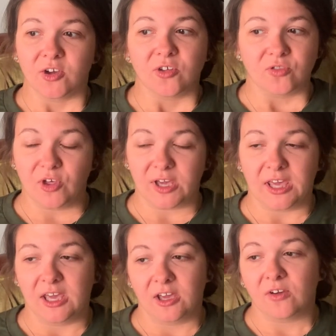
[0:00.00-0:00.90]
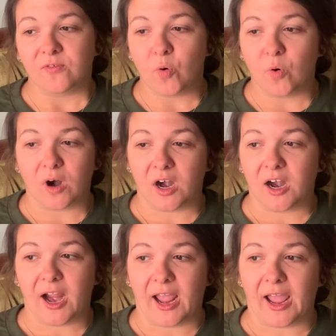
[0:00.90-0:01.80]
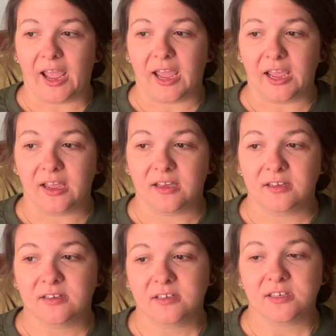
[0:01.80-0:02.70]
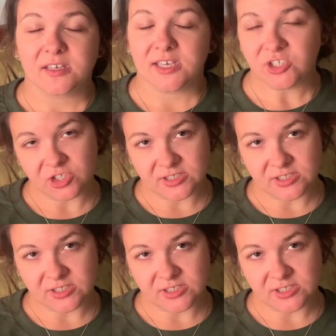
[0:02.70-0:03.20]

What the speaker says: looking for a kitchen